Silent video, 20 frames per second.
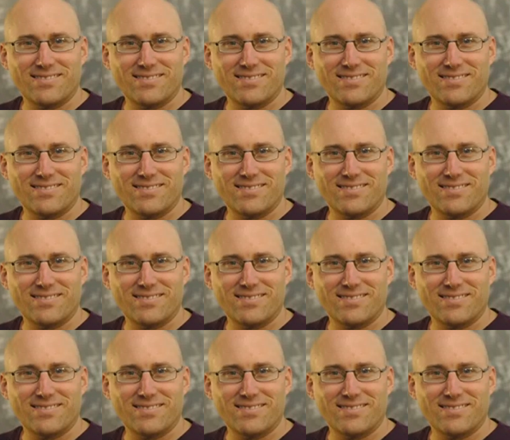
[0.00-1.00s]

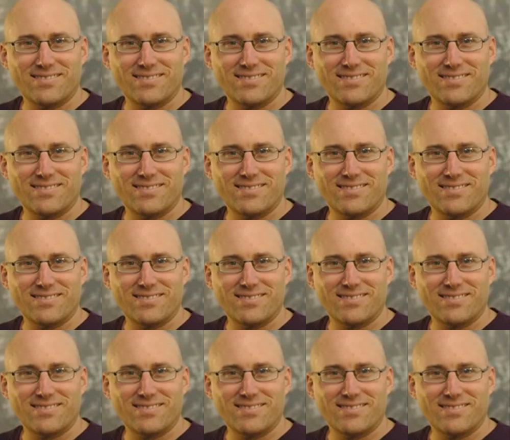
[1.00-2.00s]

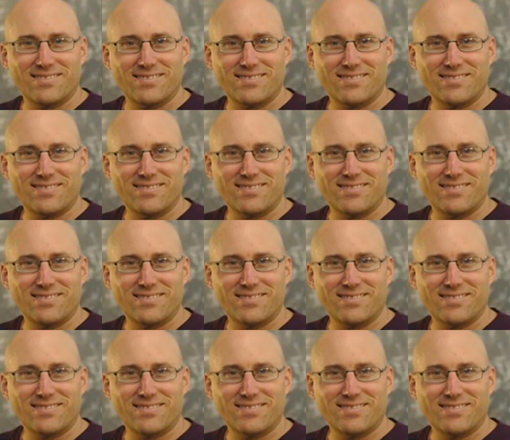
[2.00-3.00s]

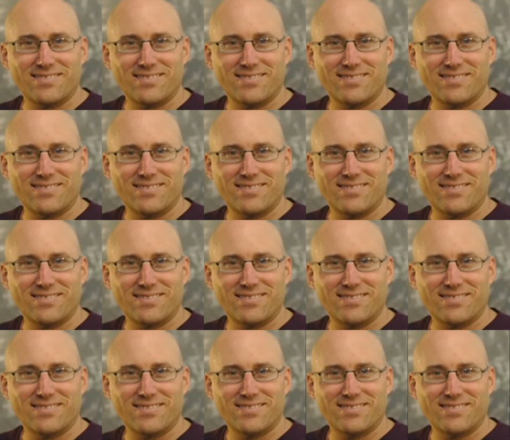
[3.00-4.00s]

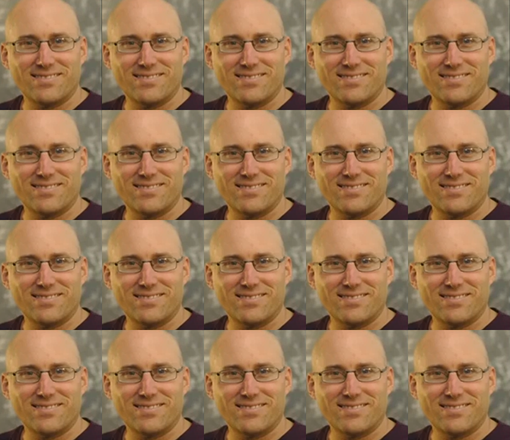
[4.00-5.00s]

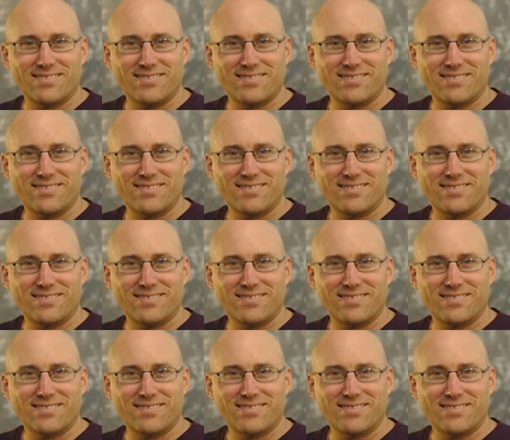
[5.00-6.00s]

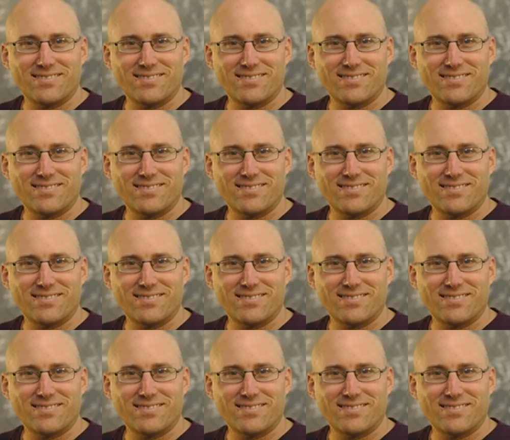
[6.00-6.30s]
(no lip movement)